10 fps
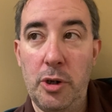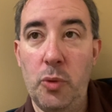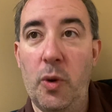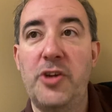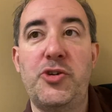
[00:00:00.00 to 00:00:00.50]
You
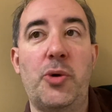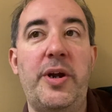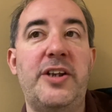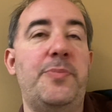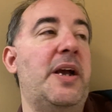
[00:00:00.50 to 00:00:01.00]
want to
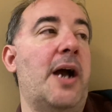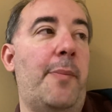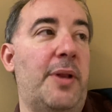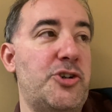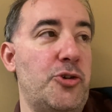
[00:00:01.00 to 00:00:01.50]
donate to me? God
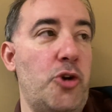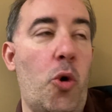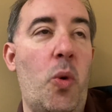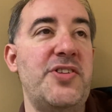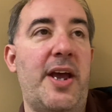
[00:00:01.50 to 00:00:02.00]
bless you. No
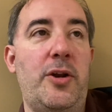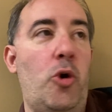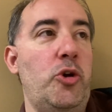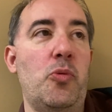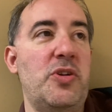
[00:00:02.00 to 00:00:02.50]
one's eh,
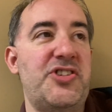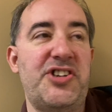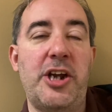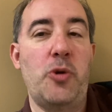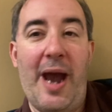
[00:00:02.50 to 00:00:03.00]
no, you no one's
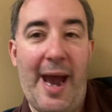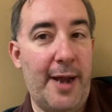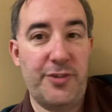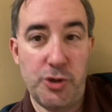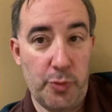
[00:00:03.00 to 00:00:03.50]
saying you
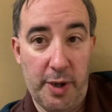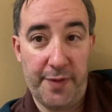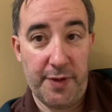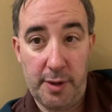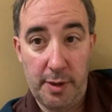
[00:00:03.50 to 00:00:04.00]
had to do
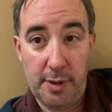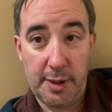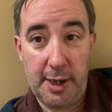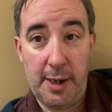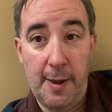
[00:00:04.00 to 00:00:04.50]
anything.
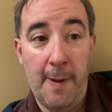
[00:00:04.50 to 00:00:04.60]
Okay.